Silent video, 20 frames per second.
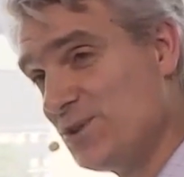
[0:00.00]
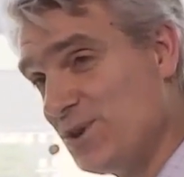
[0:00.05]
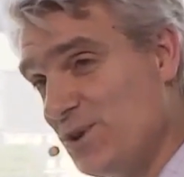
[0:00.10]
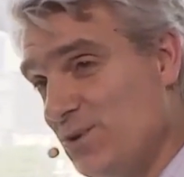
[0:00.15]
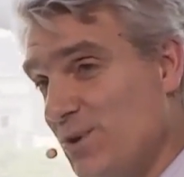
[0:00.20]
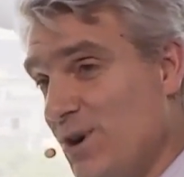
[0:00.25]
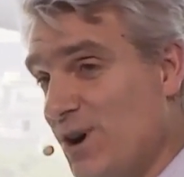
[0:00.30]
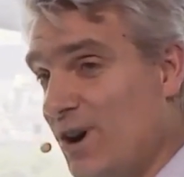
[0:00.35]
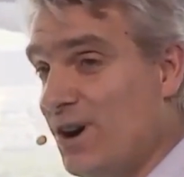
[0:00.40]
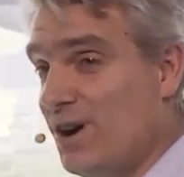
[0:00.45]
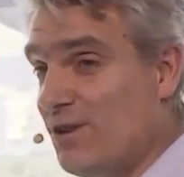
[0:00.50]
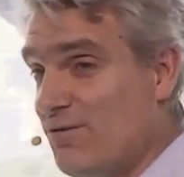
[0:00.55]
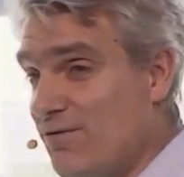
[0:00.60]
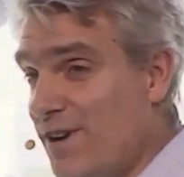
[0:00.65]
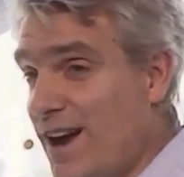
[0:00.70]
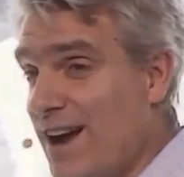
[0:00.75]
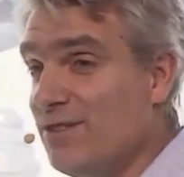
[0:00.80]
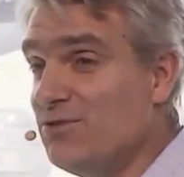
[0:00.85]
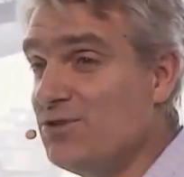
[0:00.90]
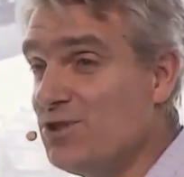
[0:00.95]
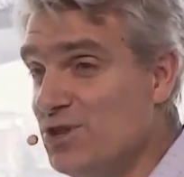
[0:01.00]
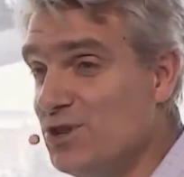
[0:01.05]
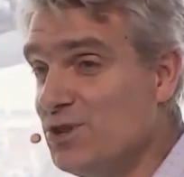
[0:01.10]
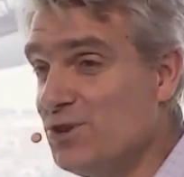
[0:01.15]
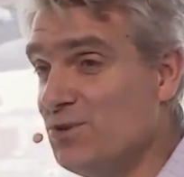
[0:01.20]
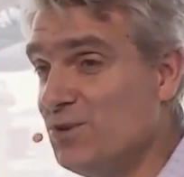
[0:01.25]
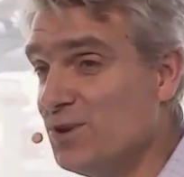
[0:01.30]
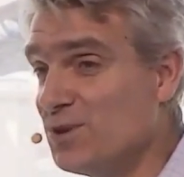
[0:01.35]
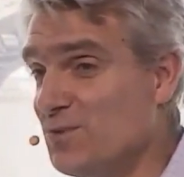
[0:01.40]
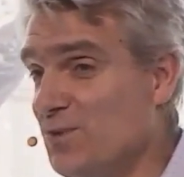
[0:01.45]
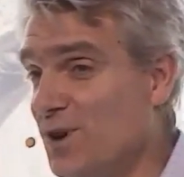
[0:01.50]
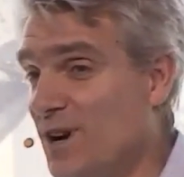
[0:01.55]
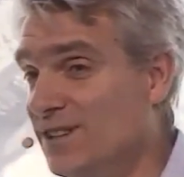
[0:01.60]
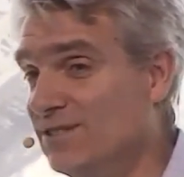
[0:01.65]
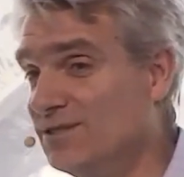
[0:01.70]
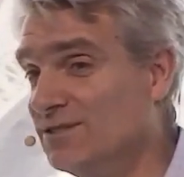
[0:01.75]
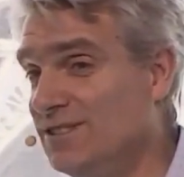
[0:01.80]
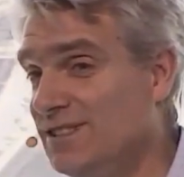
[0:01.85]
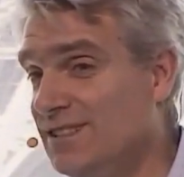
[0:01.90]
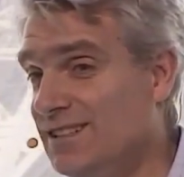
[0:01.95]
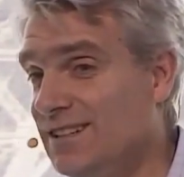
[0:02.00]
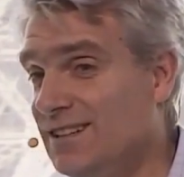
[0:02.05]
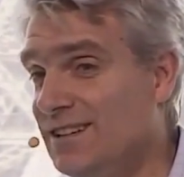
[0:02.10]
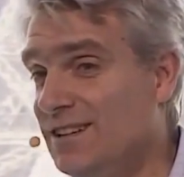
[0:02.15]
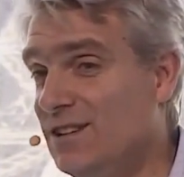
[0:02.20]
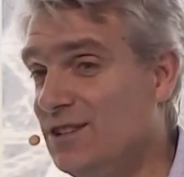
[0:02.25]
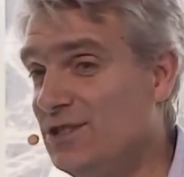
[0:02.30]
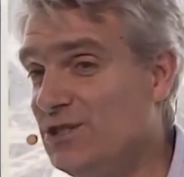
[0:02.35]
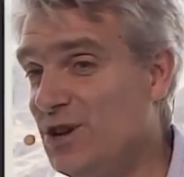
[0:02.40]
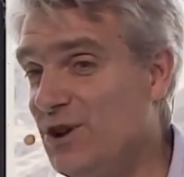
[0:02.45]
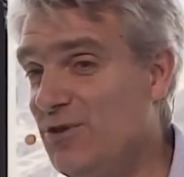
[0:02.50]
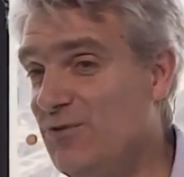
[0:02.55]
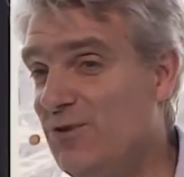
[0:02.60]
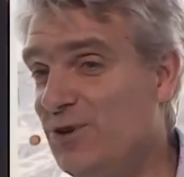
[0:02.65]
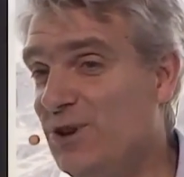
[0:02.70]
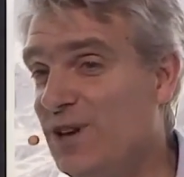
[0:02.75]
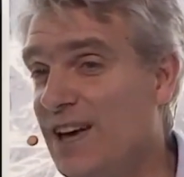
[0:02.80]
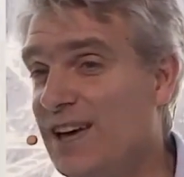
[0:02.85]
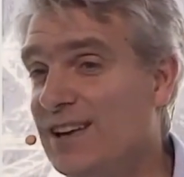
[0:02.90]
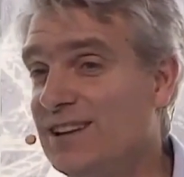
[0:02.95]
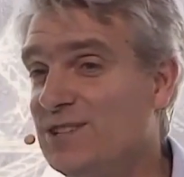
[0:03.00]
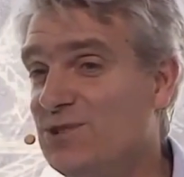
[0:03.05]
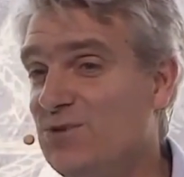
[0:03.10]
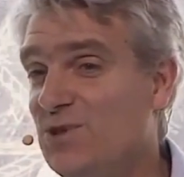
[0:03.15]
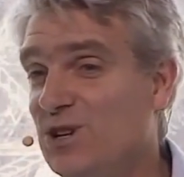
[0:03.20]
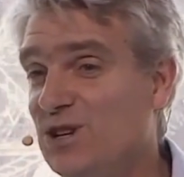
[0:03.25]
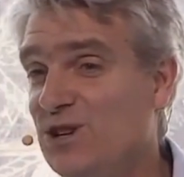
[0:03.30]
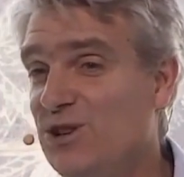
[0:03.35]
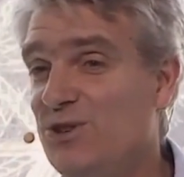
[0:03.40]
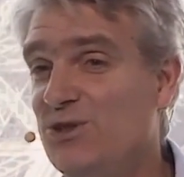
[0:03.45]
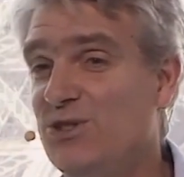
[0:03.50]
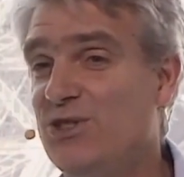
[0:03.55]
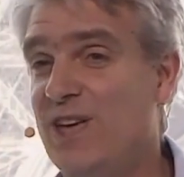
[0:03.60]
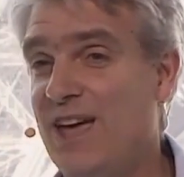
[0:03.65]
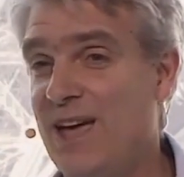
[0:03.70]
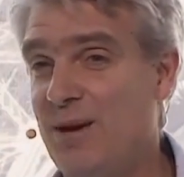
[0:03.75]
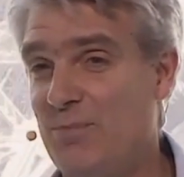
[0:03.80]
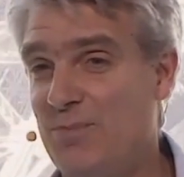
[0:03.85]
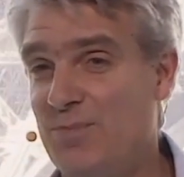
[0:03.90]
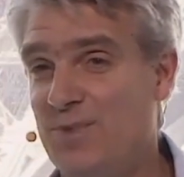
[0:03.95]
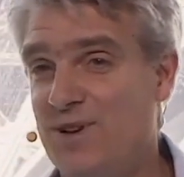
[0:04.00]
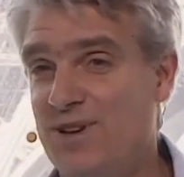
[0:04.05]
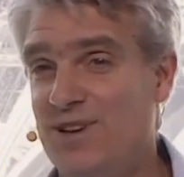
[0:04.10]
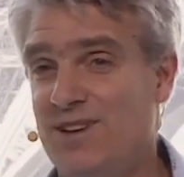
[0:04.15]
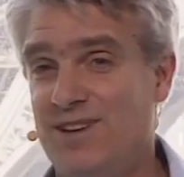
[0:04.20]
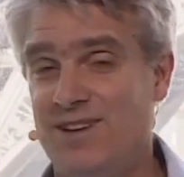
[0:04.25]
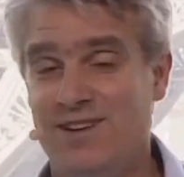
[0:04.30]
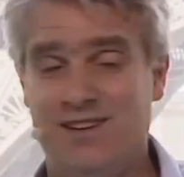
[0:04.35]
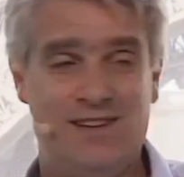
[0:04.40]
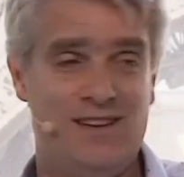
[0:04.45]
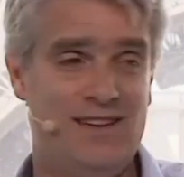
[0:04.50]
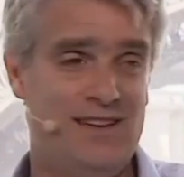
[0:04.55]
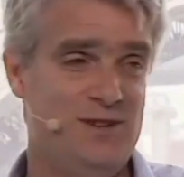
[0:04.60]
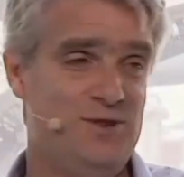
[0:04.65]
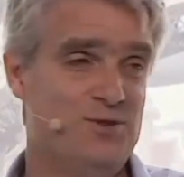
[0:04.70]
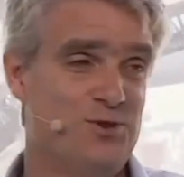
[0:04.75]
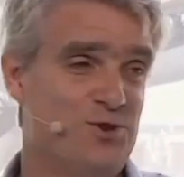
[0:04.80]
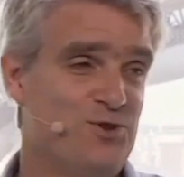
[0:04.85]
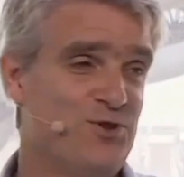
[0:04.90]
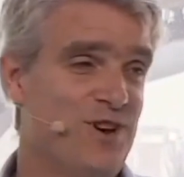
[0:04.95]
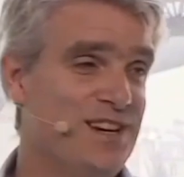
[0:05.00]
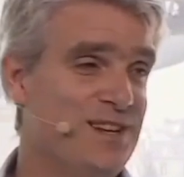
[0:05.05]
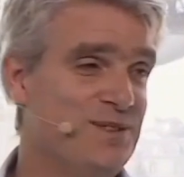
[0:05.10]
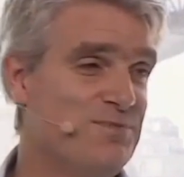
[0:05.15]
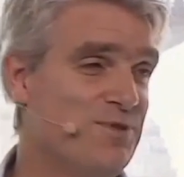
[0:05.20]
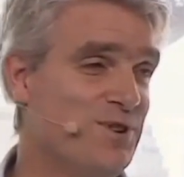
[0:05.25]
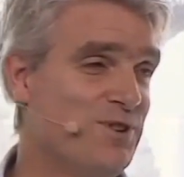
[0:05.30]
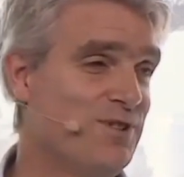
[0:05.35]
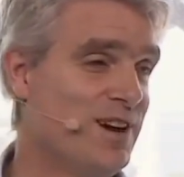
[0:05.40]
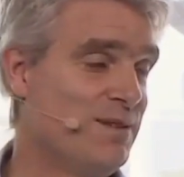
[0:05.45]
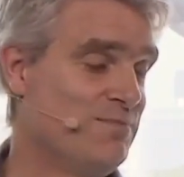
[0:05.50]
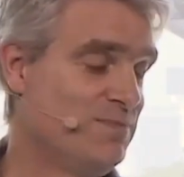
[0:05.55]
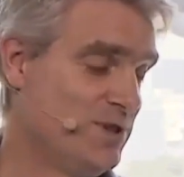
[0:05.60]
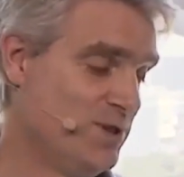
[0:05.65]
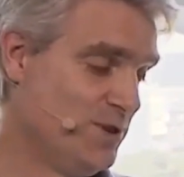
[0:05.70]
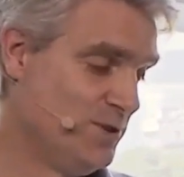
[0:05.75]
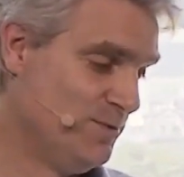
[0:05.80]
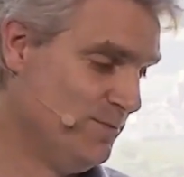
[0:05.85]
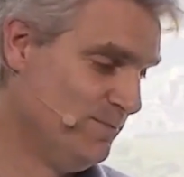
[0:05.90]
who are around you as well. Don't forget to include them in your training program too.